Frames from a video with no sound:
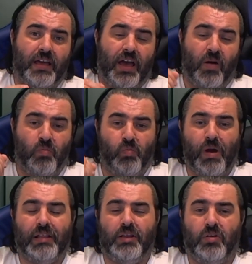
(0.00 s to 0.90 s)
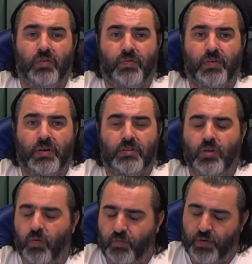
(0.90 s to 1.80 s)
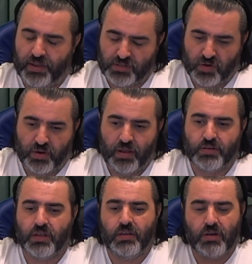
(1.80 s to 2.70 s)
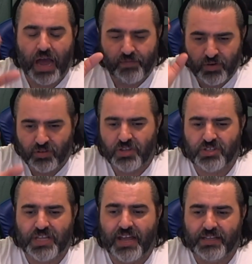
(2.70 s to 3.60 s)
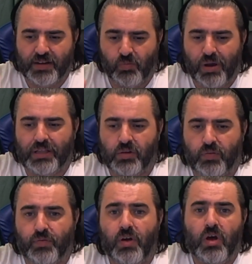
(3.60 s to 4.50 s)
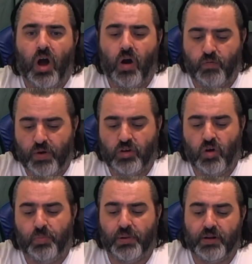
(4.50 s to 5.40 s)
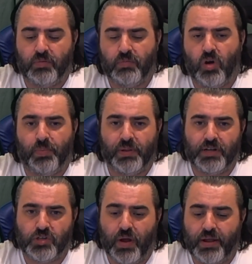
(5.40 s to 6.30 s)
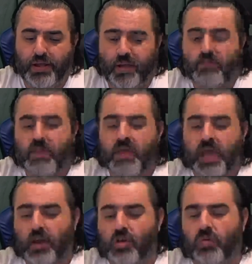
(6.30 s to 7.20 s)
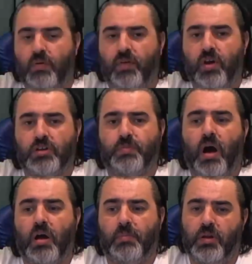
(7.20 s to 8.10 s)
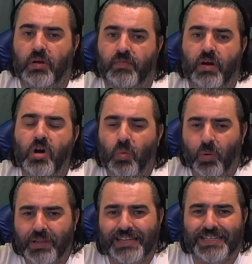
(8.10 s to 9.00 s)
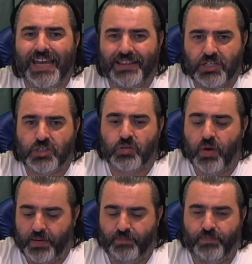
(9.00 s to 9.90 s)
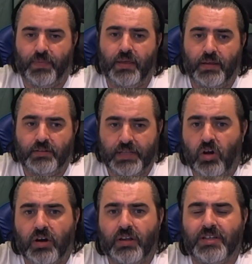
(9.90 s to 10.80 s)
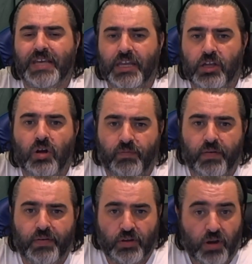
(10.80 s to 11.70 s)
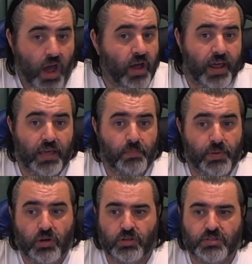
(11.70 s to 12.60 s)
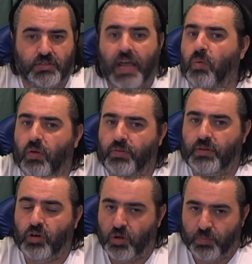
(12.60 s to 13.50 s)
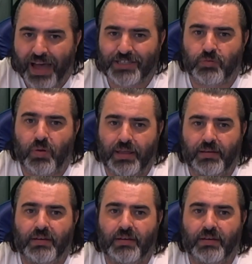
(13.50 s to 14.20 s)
and well enough, not fit, sorry, you have an understanding and well enough of recoupling and coupling a trailer and your reverse park manoeuvre. Well, let's get this straight. They're not going to say you're not very good, are they? Because they want a good pass rate.